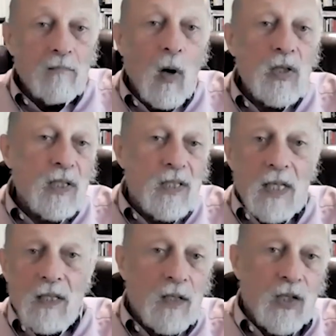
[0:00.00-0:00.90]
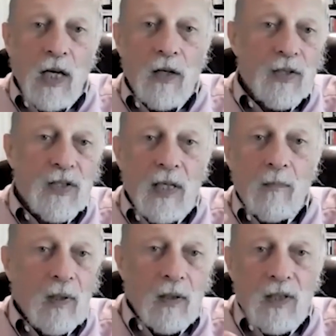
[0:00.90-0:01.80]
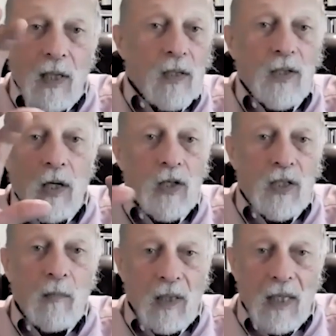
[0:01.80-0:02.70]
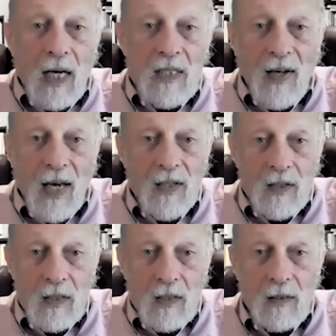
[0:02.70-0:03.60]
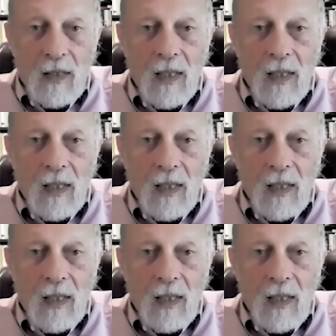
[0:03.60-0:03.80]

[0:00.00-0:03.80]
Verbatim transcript: most diseases share the similar share similar kinds of actions.